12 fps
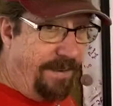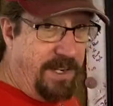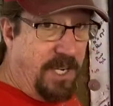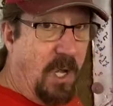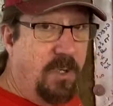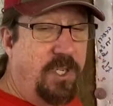
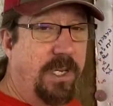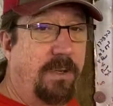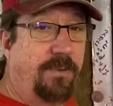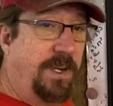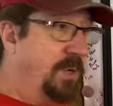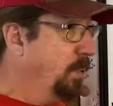adult
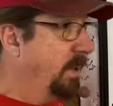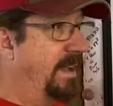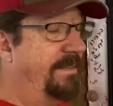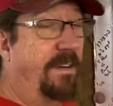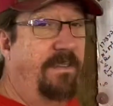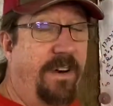children who
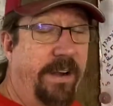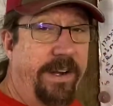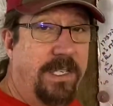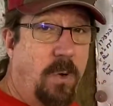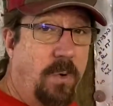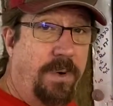live in various
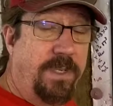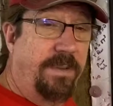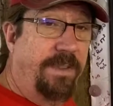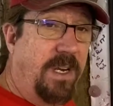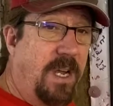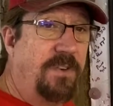corners of
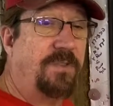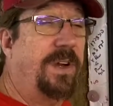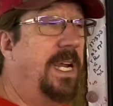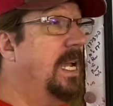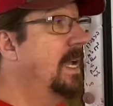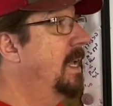the
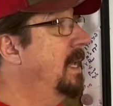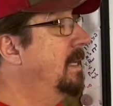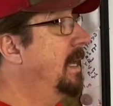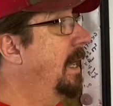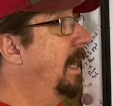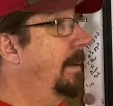country.
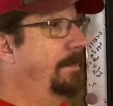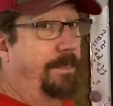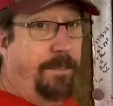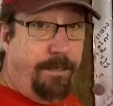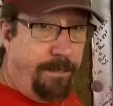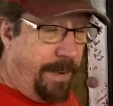
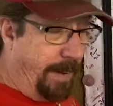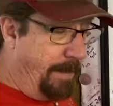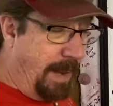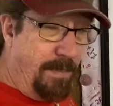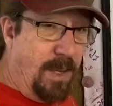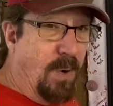
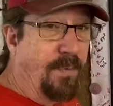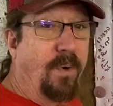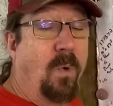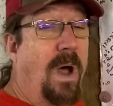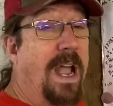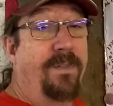My
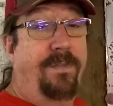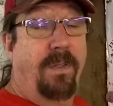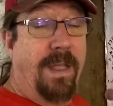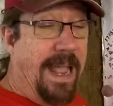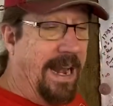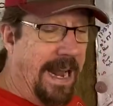beautiful wife
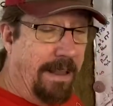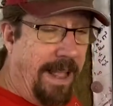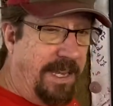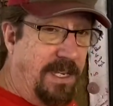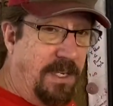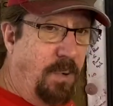and I
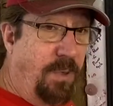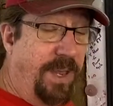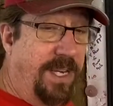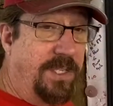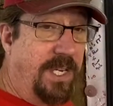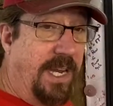like to do
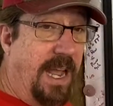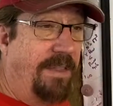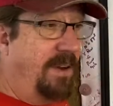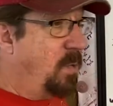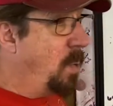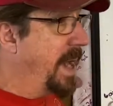things
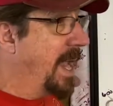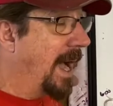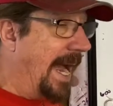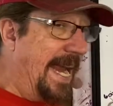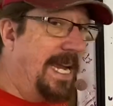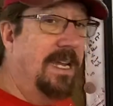together. We
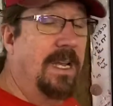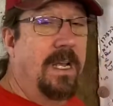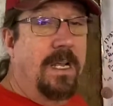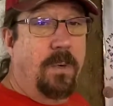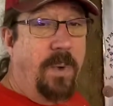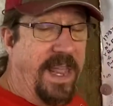hike,
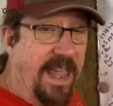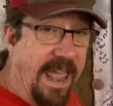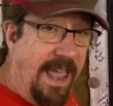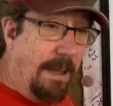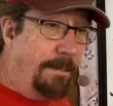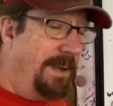we
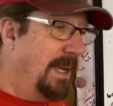camp.